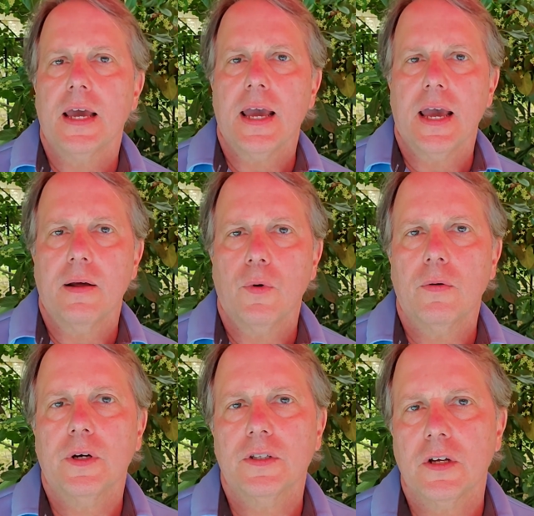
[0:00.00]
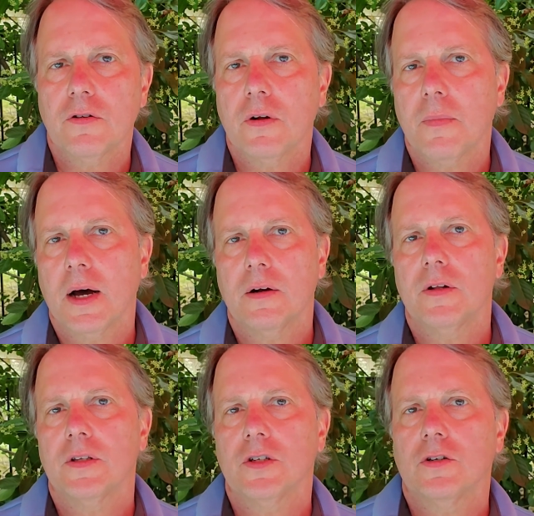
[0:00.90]
And we will continue to
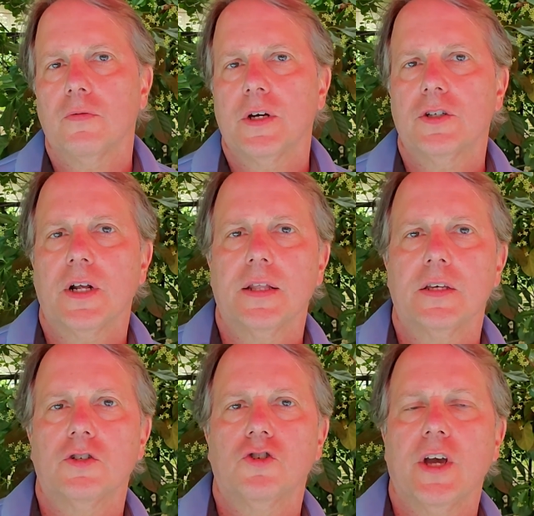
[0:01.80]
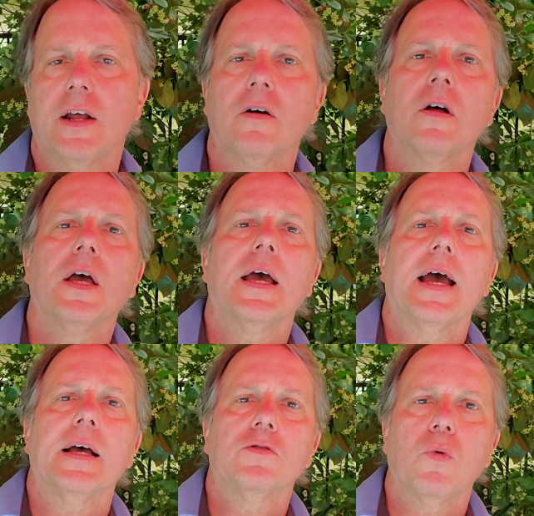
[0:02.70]
monitor the situation on this channel,
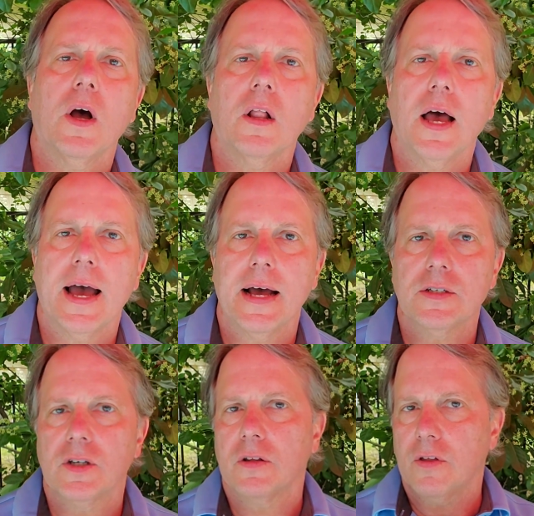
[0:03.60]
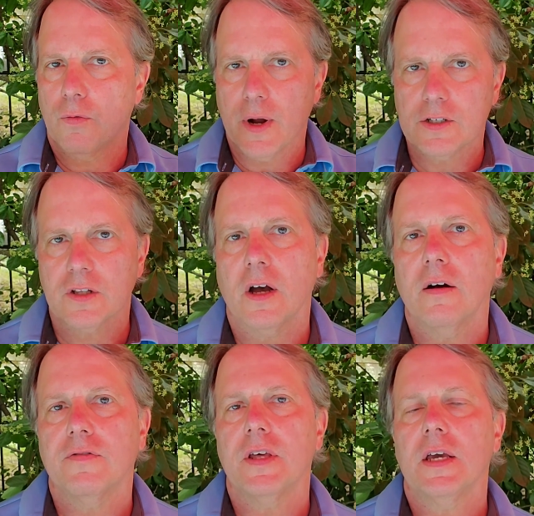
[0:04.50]
as well as the rest
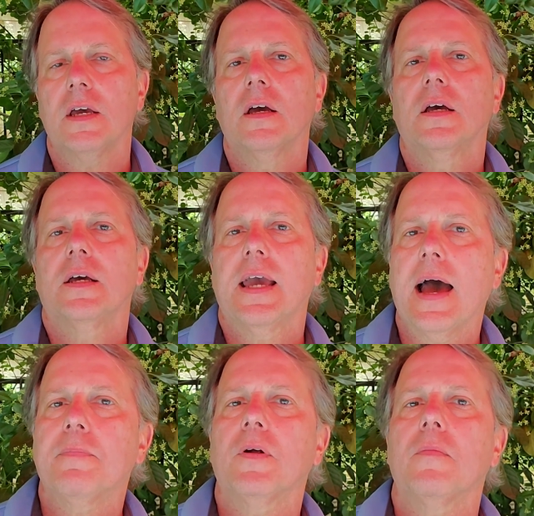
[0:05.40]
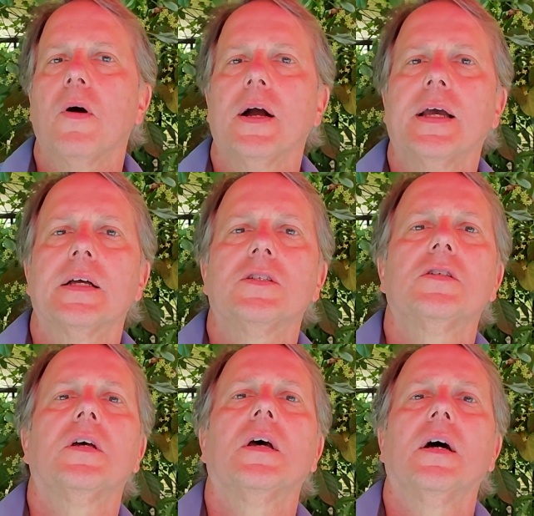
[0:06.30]
of the capital
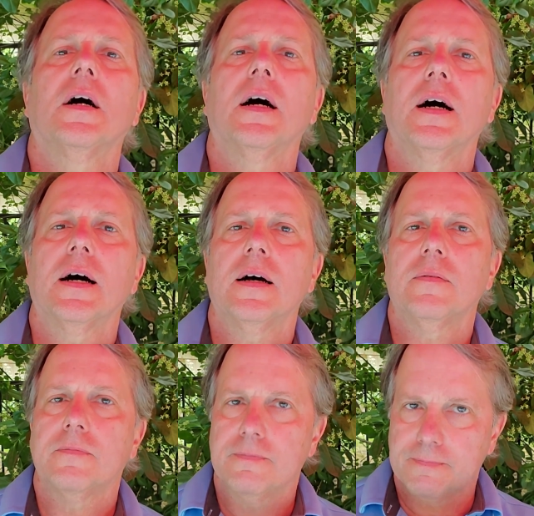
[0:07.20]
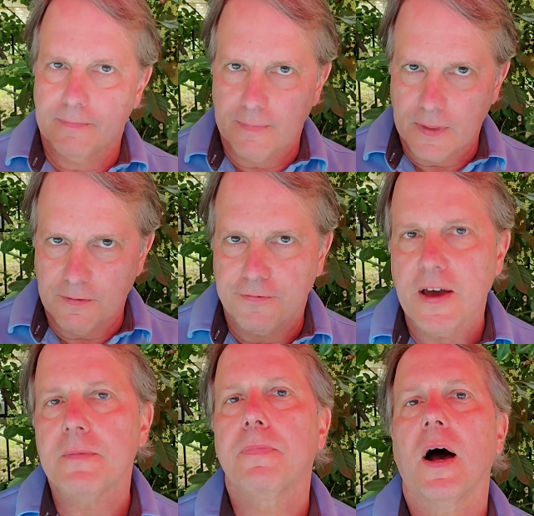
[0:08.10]
markets, uh,
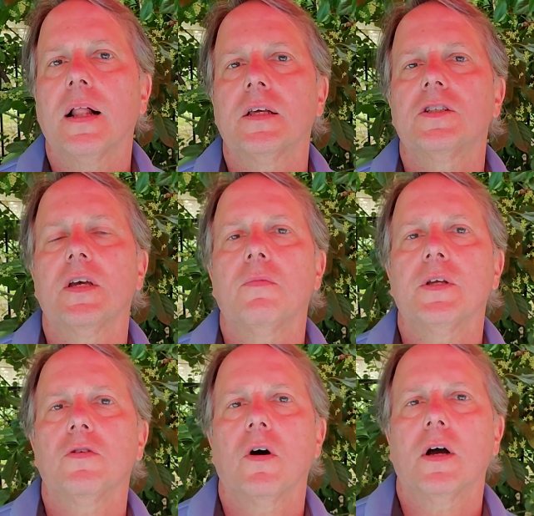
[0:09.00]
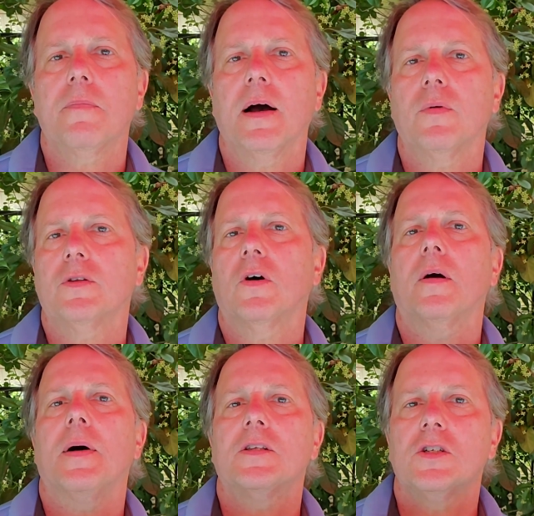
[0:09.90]
Fed policy we talk about. We talk
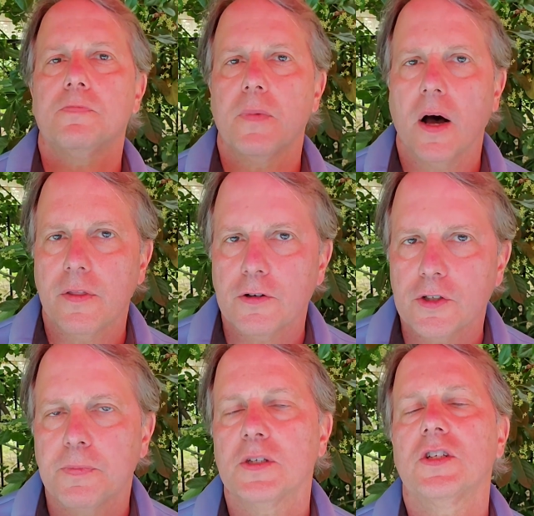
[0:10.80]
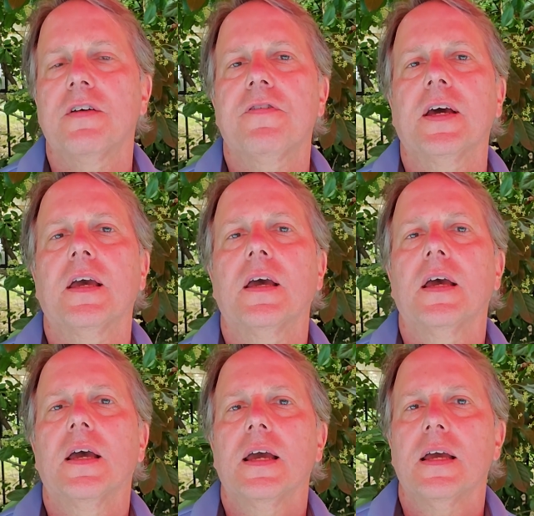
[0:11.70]
about other specific
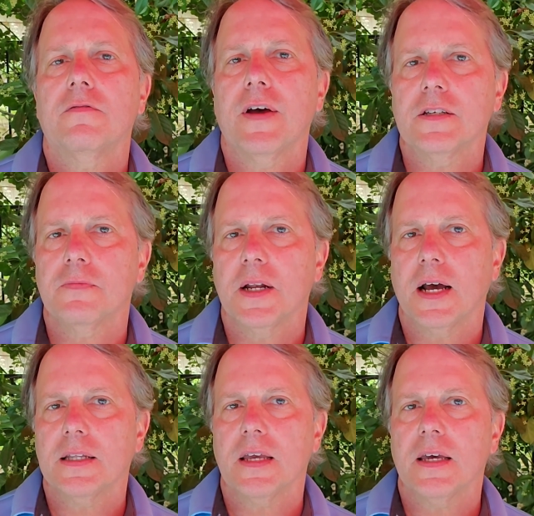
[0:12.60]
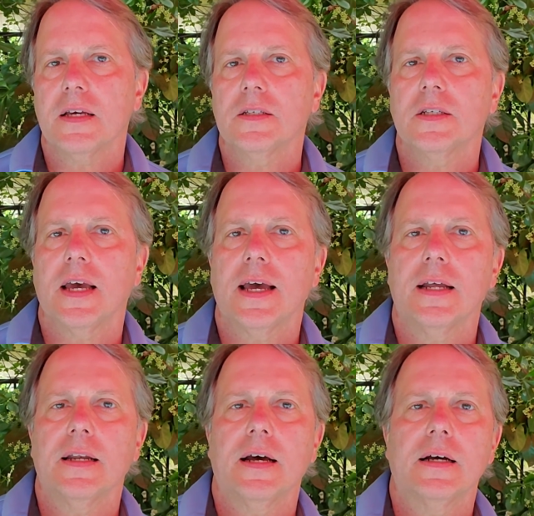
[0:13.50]
investment ideas
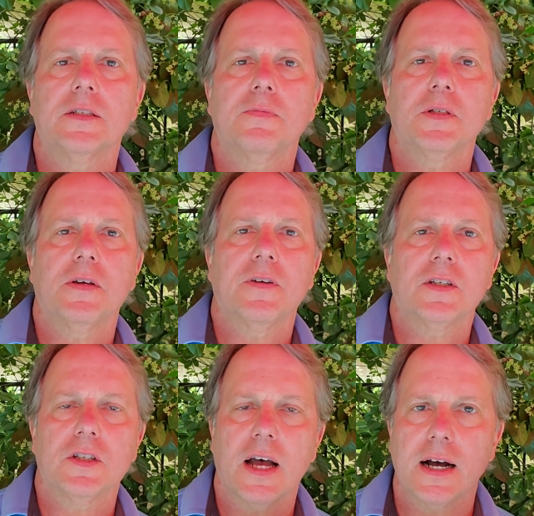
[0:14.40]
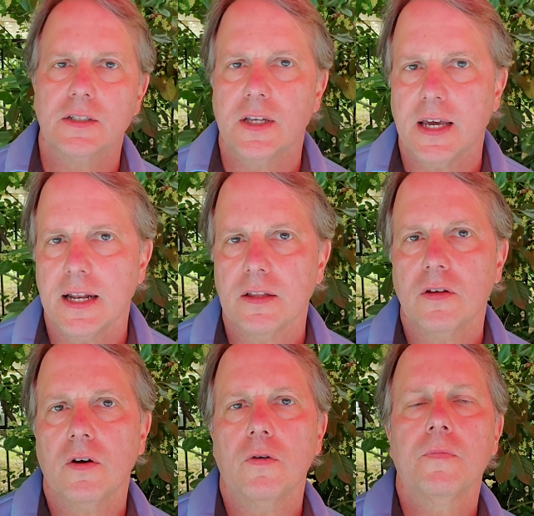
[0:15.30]
and uh, specific stocks to get
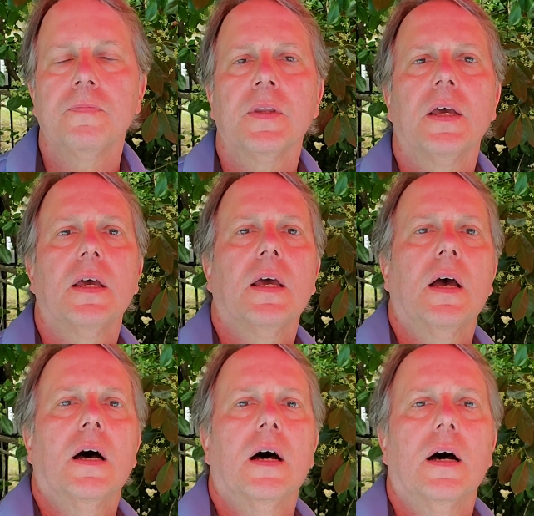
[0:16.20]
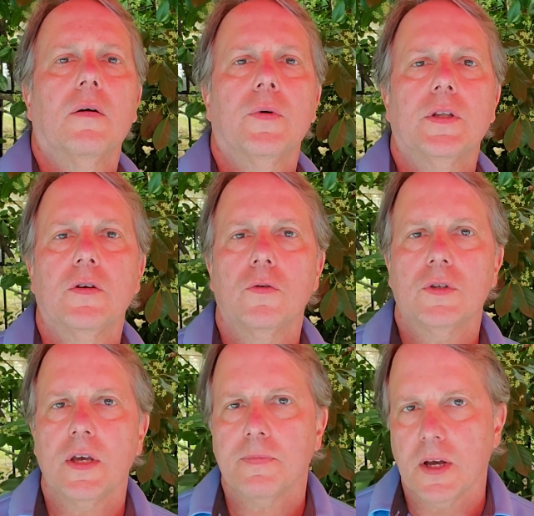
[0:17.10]
into. Uh, we do
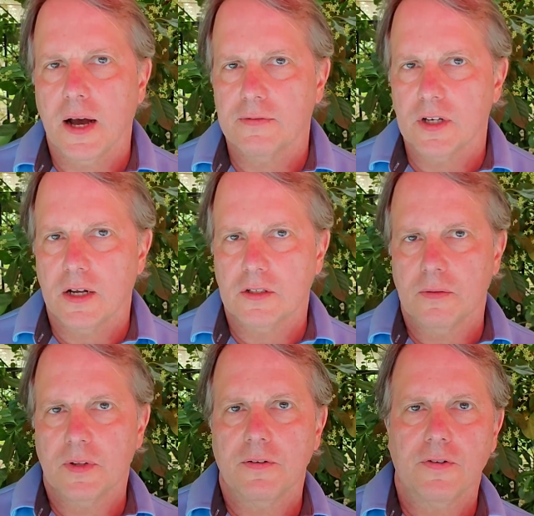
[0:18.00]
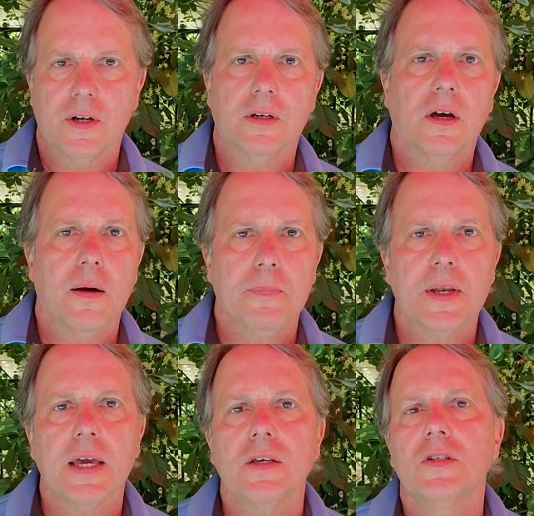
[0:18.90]
deep dives on some different
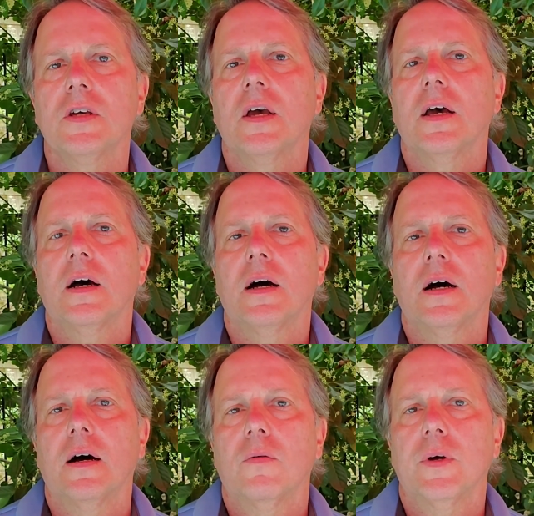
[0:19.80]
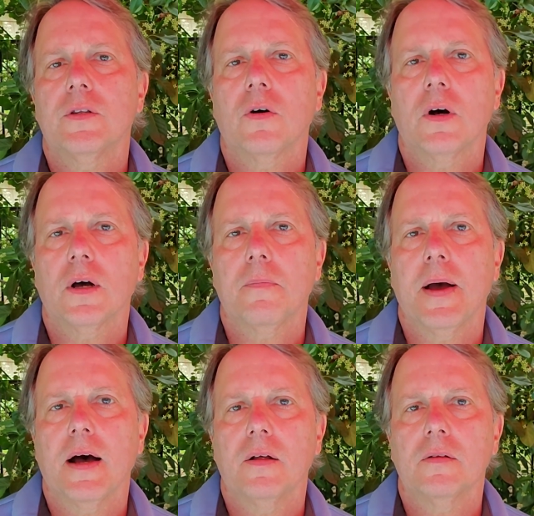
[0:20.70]
companies. Uh, we talk
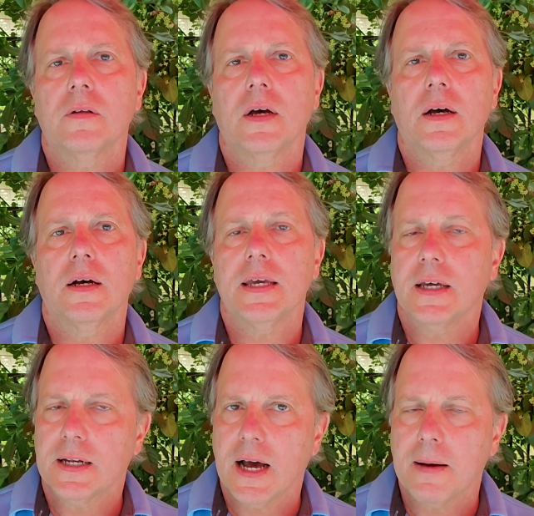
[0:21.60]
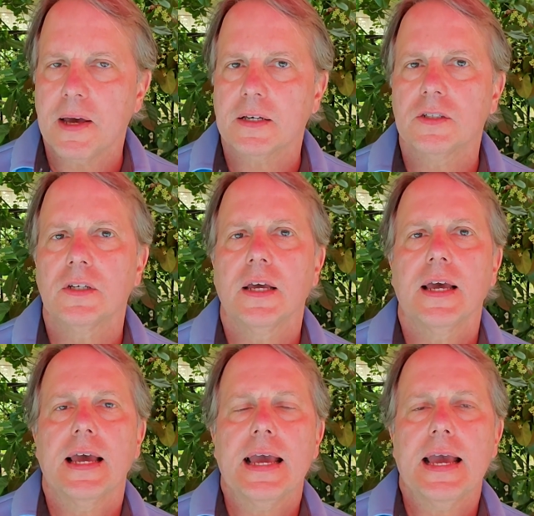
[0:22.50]
about uh, economics,
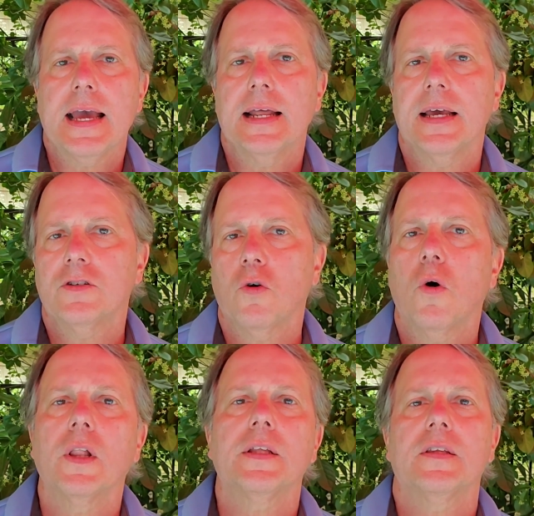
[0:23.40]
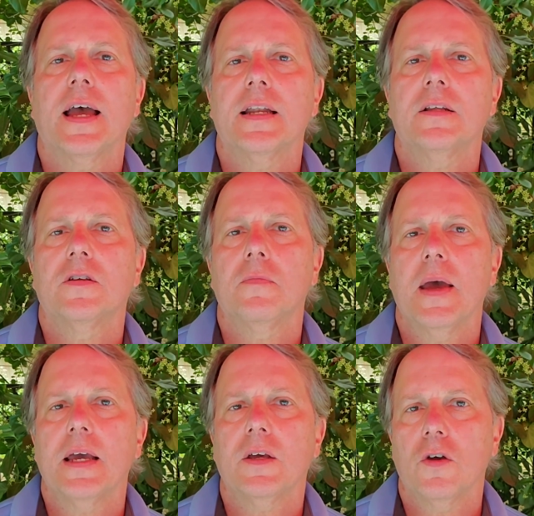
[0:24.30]
and it's all intended to
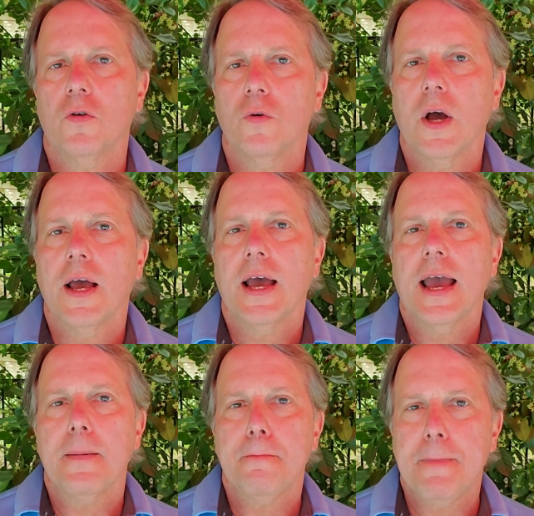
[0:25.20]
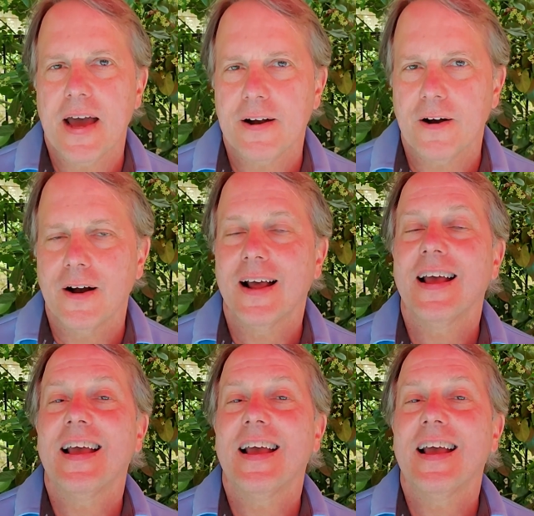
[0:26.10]
make you a better